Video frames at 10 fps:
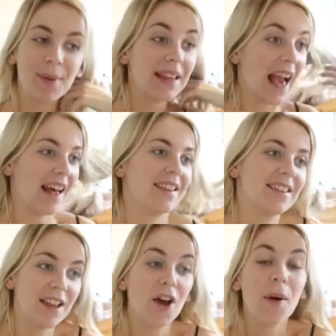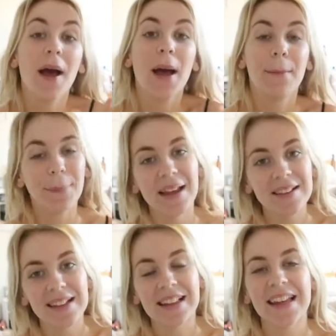But yeah, so
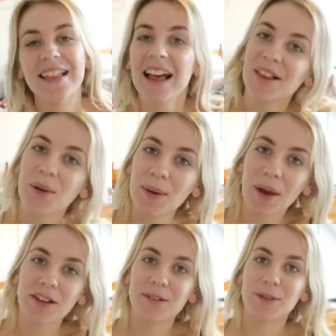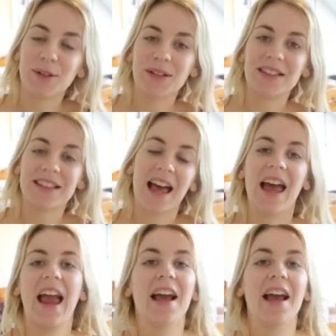basically that's what I'm going to be doing today.